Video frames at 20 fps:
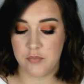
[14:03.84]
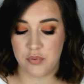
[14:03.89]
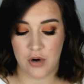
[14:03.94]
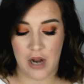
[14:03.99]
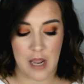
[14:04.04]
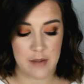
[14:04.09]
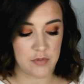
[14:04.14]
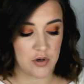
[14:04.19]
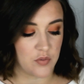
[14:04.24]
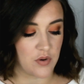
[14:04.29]

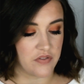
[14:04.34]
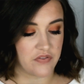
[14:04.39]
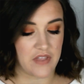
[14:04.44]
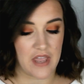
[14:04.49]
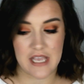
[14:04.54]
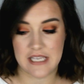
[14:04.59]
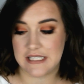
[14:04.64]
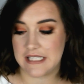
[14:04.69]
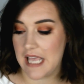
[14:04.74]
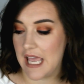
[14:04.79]
primer with
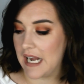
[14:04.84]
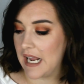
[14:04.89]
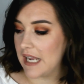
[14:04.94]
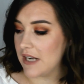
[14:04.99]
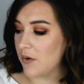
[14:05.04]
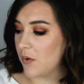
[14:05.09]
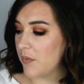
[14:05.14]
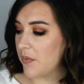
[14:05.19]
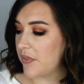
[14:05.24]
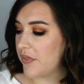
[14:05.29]
this, and I
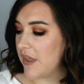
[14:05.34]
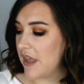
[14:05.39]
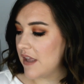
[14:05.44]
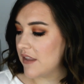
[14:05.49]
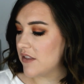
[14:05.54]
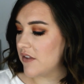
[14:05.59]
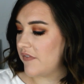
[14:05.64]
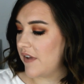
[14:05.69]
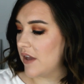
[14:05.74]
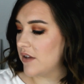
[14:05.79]
don't think
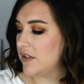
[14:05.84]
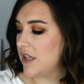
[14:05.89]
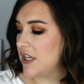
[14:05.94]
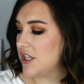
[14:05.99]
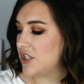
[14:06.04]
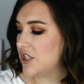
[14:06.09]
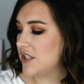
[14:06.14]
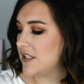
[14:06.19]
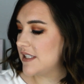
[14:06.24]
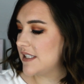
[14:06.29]
the
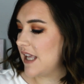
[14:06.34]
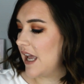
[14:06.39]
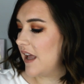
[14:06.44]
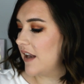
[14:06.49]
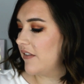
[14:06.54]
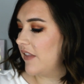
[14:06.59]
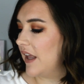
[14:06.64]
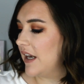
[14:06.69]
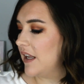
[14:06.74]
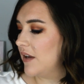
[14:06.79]
foundation
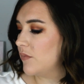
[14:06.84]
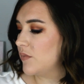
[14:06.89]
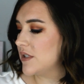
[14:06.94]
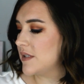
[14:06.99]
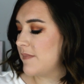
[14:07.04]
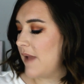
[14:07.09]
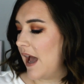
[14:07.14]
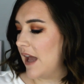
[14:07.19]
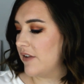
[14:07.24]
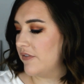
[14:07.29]
said that it was
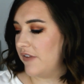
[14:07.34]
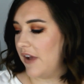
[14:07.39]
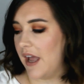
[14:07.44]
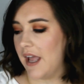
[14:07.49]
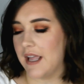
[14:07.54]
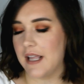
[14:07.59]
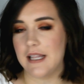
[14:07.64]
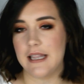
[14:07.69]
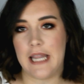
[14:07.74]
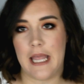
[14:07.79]

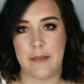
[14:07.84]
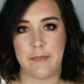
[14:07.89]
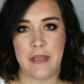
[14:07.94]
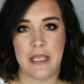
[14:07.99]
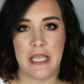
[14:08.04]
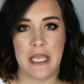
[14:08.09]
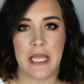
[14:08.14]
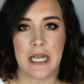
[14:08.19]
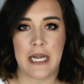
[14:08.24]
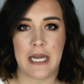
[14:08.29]
mattifying. Let
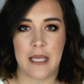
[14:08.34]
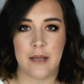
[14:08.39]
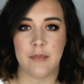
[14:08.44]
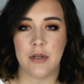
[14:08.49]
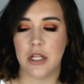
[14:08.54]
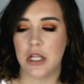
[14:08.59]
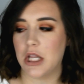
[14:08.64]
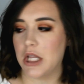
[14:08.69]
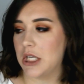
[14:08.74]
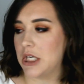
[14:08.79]
me
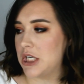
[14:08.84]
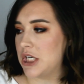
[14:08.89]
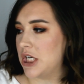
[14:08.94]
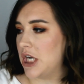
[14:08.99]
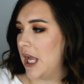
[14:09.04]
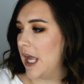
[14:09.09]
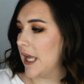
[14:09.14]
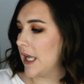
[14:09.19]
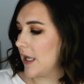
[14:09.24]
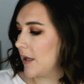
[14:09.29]
double
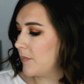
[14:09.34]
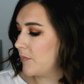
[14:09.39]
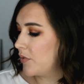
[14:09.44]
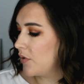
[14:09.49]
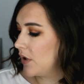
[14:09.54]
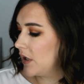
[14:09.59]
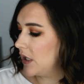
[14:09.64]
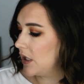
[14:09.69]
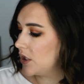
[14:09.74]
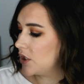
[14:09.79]
check. I'm
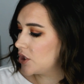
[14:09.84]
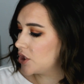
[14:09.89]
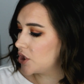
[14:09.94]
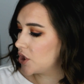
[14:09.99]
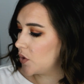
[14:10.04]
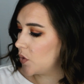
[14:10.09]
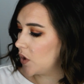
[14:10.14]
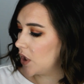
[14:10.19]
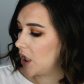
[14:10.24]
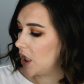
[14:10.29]
pretty
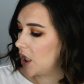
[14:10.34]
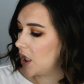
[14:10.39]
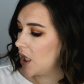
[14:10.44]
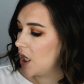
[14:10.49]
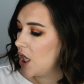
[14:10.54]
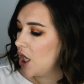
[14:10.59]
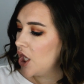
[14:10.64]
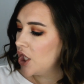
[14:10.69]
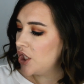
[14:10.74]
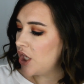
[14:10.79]
sure.
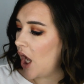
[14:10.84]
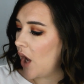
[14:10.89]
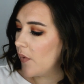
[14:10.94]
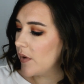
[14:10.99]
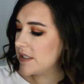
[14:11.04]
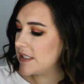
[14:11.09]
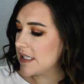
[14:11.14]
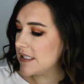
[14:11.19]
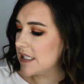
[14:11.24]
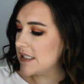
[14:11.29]
No,
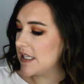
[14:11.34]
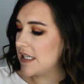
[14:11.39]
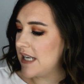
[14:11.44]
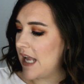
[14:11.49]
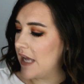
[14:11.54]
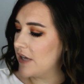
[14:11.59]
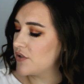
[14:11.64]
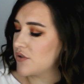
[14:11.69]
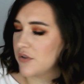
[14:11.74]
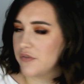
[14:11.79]
it says it's a
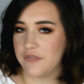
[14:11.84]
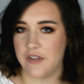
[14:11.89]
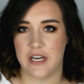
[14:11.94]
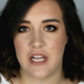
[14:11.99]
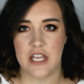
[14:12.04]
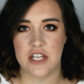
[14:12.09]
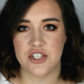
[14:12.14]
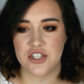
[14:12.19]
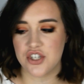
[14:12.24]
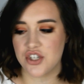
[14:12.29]
natural
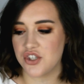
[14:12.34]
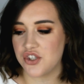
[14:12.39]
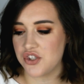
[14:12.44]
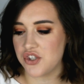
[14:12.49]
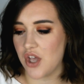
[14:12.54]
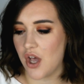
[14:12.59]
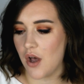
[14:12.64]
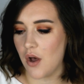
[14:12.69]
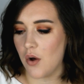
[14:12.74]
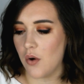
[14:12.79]
finish.
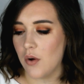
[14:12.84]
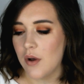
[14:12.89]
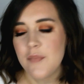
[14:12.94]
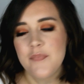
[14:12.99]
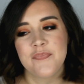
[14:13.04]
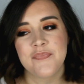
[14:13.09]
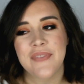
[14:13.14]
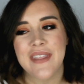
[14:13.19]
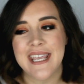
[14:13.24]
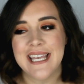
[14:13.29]
So
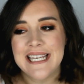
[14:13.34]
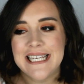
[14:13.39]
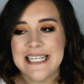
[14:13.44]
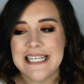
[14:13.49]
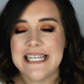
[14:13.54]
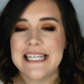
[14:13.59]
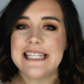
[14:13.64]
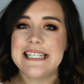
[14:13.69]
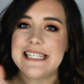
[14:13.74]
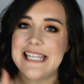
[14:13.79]

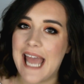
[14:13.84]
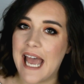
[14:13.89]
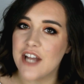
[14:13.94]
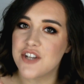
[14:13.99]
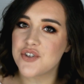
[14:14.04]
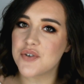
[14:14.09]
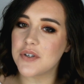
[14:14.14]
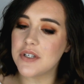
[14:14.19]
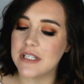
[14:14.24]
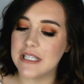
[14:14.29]

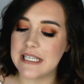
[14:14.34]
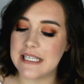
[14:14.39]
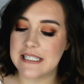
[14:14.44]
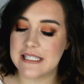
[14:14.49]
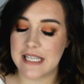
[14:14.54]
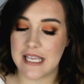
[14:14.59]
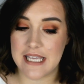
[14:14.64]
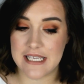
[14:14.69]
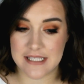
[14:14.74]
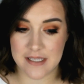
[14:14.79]
natural
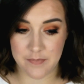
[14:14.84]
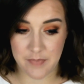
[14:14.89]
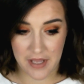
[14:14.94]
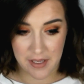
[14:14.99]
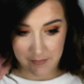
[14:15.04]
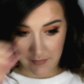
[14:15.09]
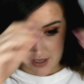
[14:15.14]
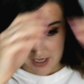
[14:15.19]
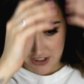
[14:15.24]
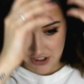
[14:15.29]
is a
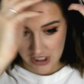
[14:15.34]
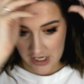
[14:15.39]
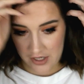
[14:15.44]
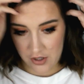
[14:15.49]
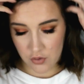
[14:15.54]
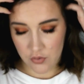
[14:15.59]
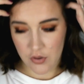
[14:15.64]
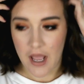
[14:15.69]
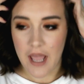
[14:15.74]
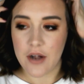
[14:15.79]
bit much. I
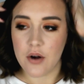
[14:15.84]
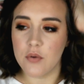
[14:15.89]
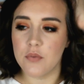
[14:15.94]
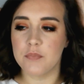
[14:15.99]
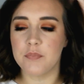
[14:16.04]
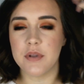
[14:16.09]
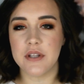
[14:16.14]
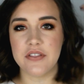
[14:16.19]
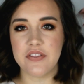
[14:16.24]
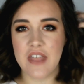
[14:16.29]

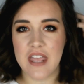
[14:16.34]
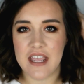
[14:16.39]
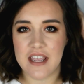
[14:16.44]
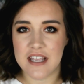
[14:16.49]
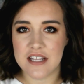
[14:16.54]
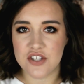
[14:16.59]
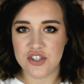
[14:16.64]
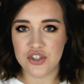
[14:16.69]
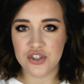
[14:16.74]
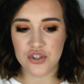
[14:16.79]
don't think
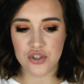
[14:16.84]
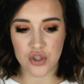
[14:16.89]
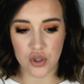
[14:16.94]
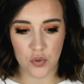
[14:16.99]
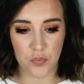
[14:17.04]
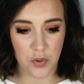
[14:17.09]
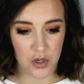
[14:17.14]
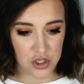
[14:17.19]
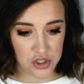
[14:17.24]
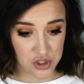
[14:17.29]
it's
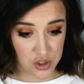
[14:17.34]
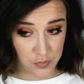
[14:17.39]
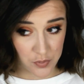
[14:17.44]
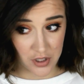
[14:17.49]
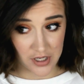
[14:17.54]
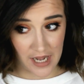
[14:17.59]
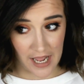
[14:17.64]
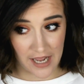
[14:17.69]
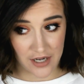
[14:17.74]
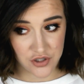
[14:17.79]
super
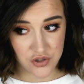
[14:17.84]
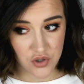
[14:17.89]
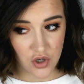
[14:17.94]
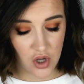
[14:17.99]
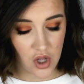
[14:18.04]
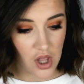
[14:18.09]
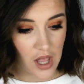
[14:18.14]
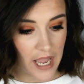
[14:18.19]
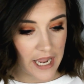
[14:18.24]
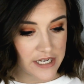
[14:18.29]

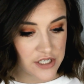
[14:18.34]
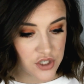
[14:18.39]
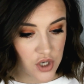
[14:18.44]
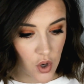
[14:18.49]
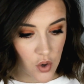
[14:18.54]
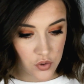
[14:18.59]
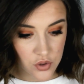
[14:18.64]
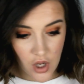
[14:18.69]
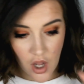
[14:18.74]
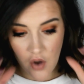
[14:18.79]
natural. I
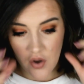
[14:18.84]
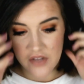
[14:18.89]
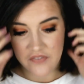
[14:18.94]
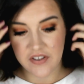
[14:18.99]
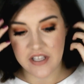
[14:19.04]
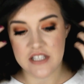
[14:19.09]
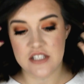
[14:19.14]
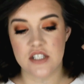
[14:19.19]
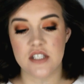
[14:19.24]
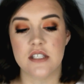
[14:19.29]
don't know if
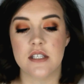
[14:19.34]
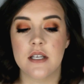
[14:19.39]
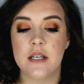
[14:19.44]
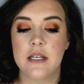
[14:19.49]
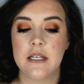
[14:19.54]
it's